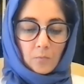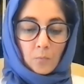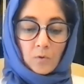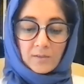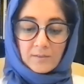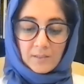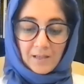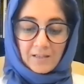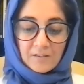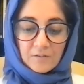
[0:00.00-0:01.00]
was the
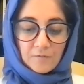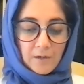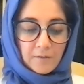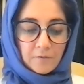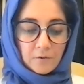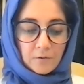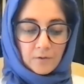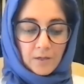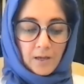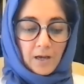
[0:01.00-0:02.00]
last survivor
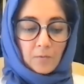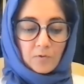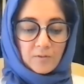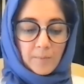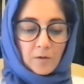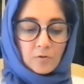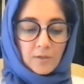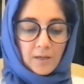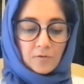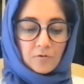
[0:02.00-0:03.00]
and was about
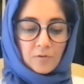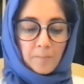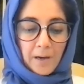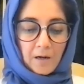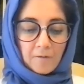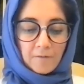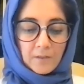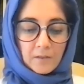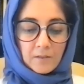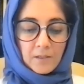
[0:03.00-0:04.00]
to enter the battlefield,